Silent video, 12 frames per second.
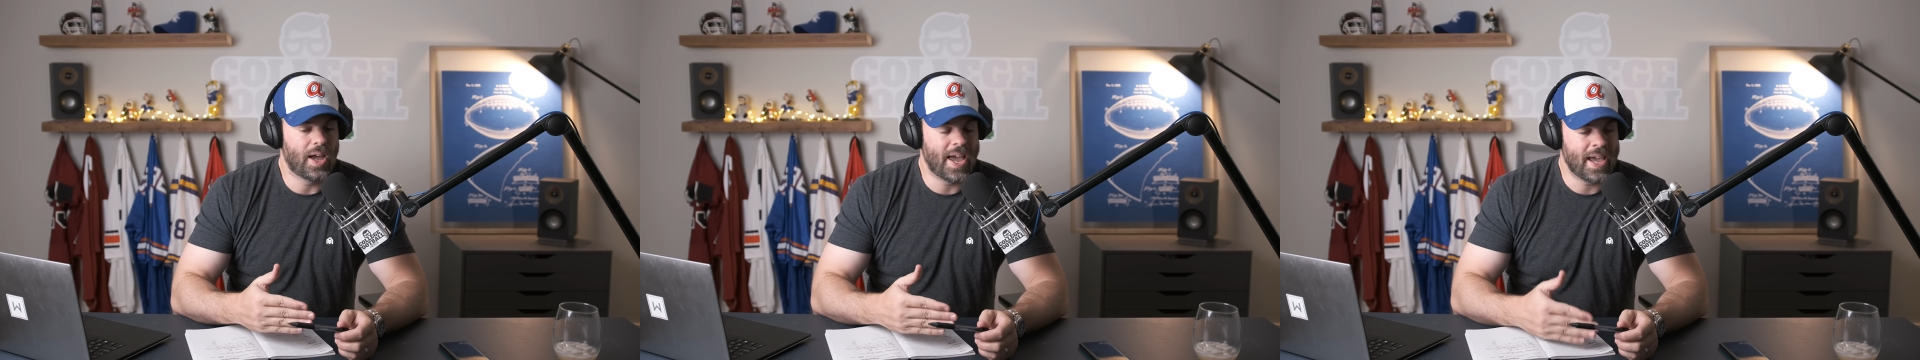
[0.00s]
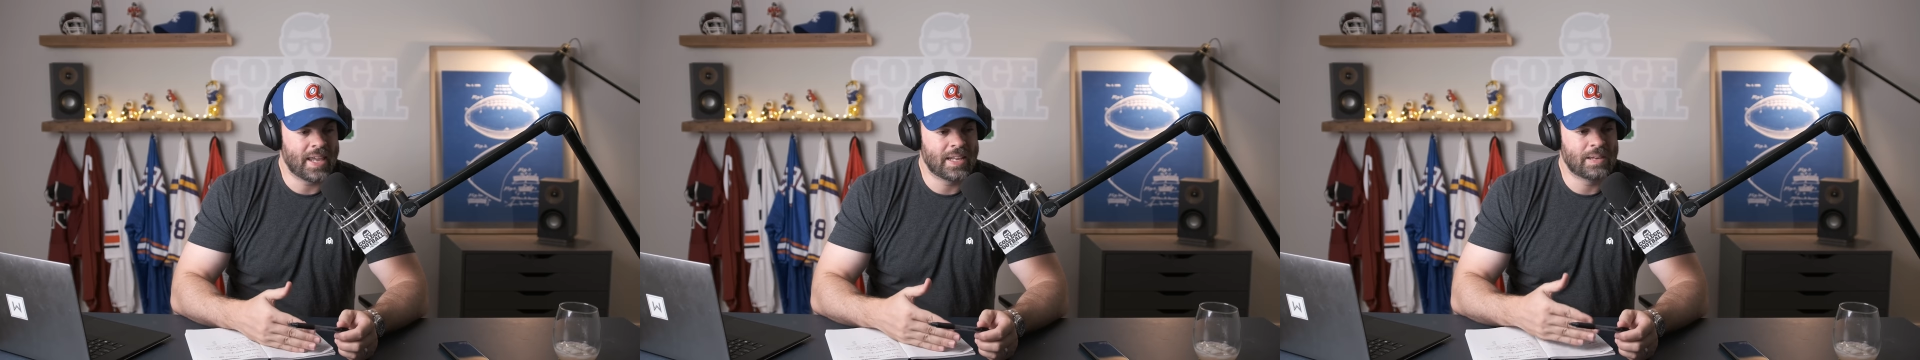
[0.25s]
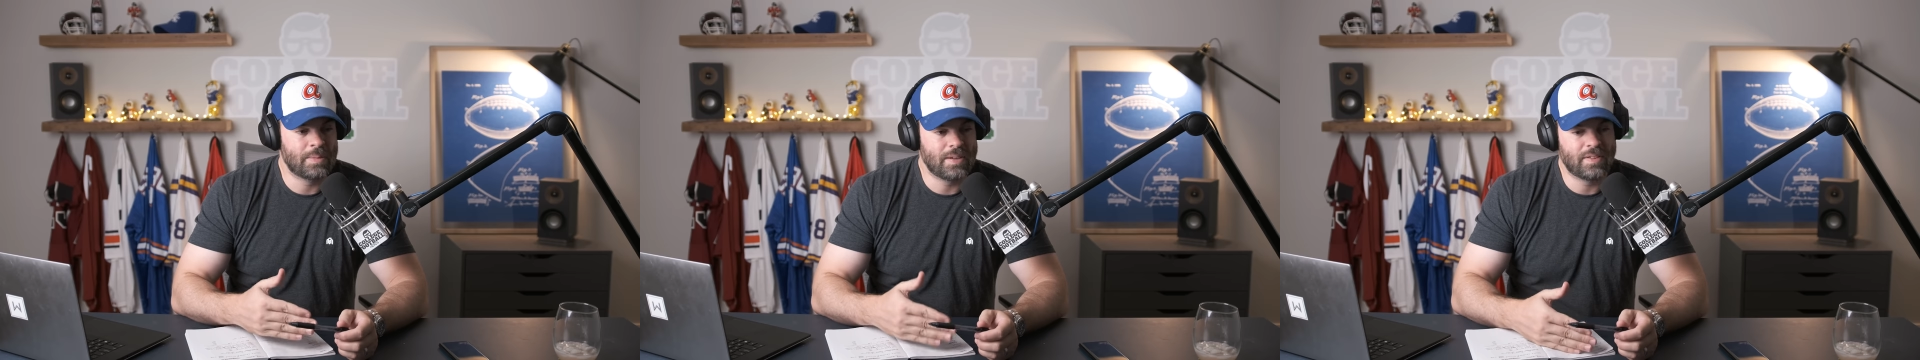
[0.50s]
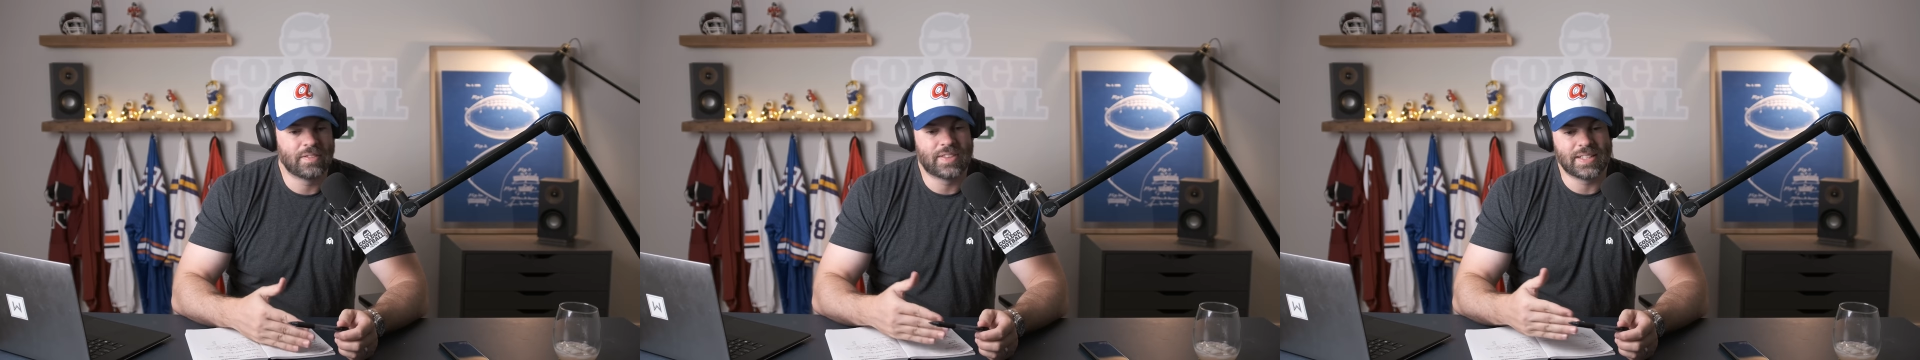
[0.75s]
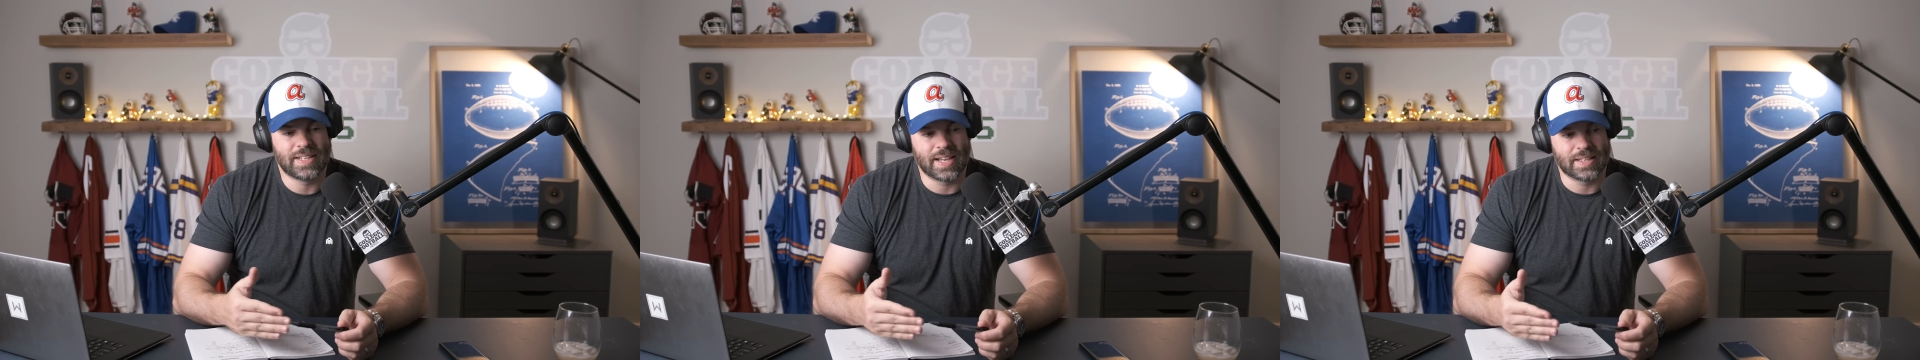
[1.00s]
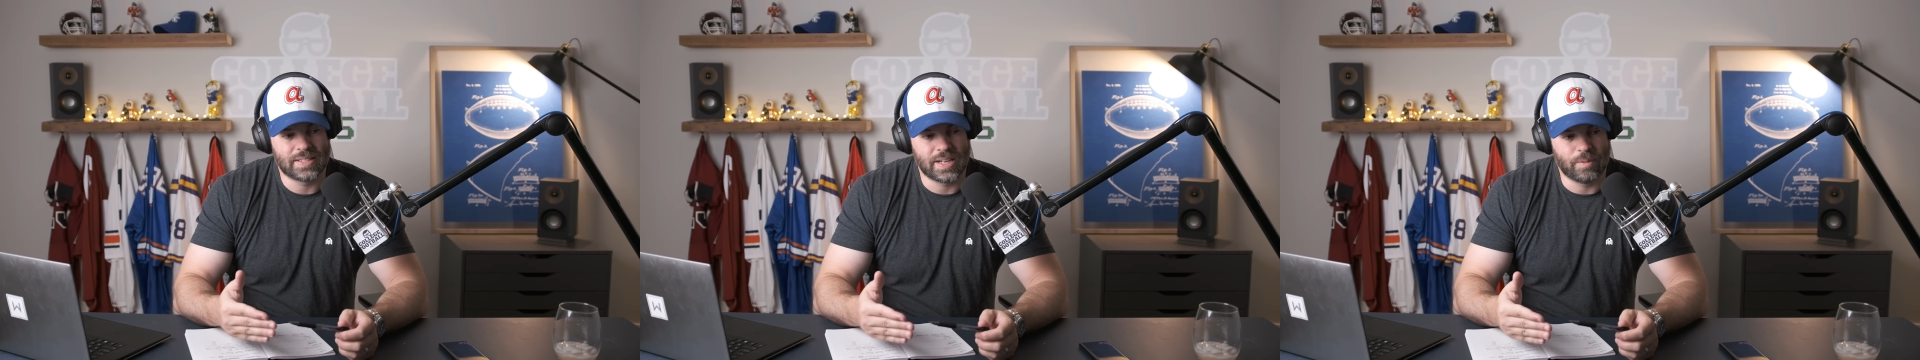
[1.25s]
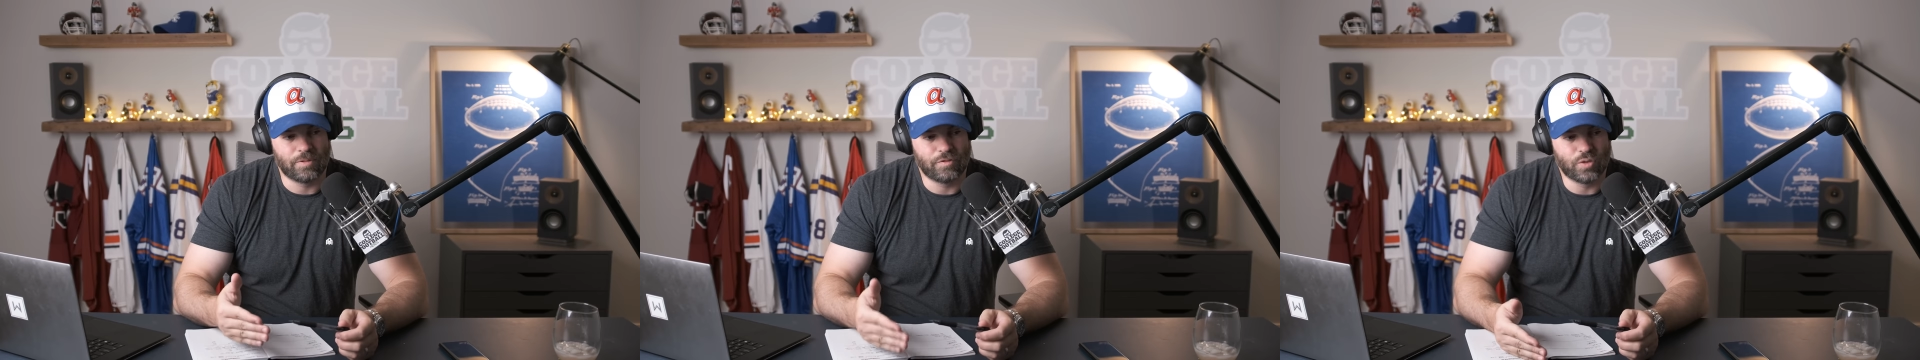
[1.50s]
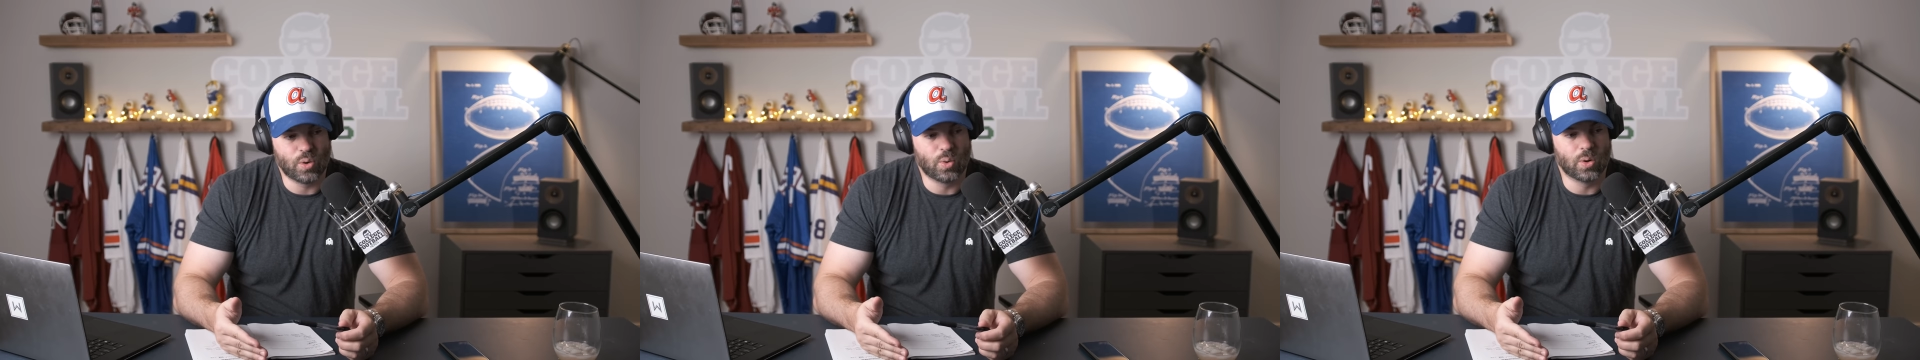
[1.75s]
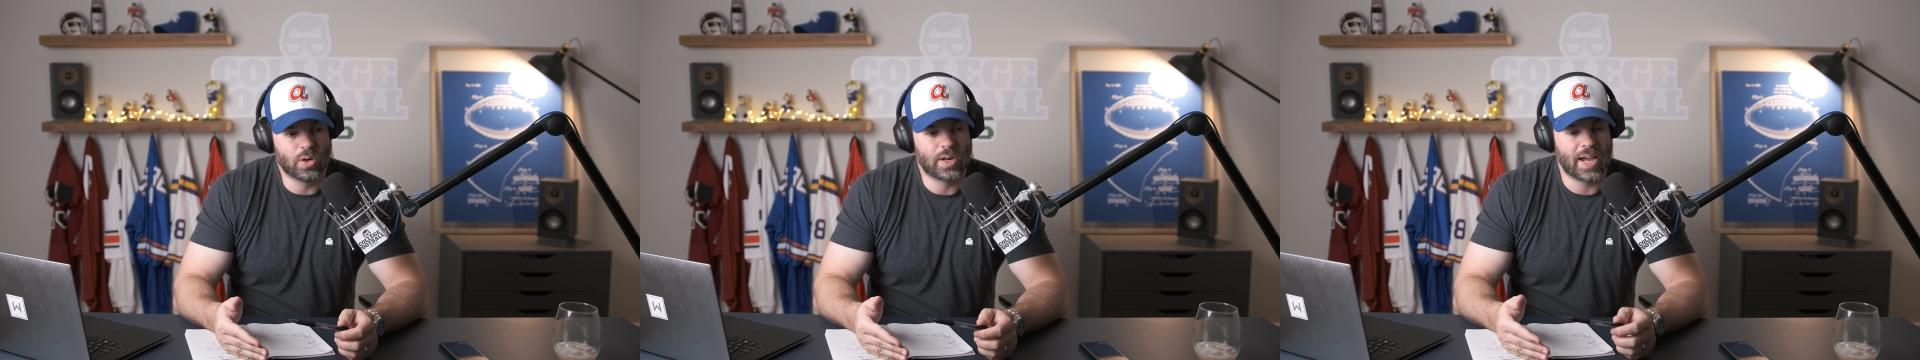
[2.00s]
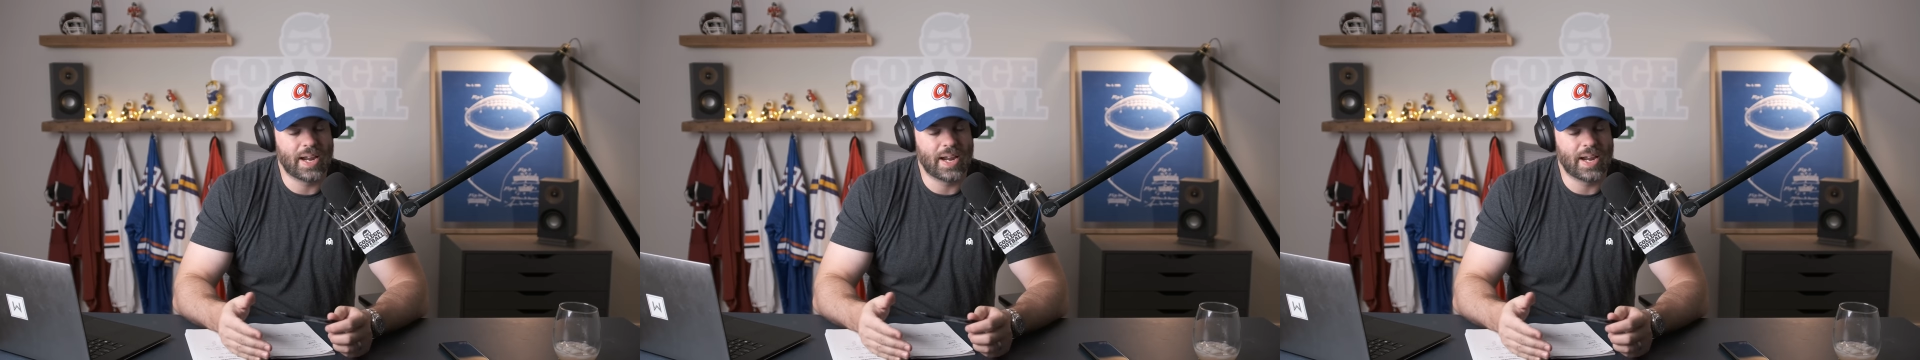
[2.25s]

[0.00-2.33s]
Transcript: A&M, even if they take a step forward,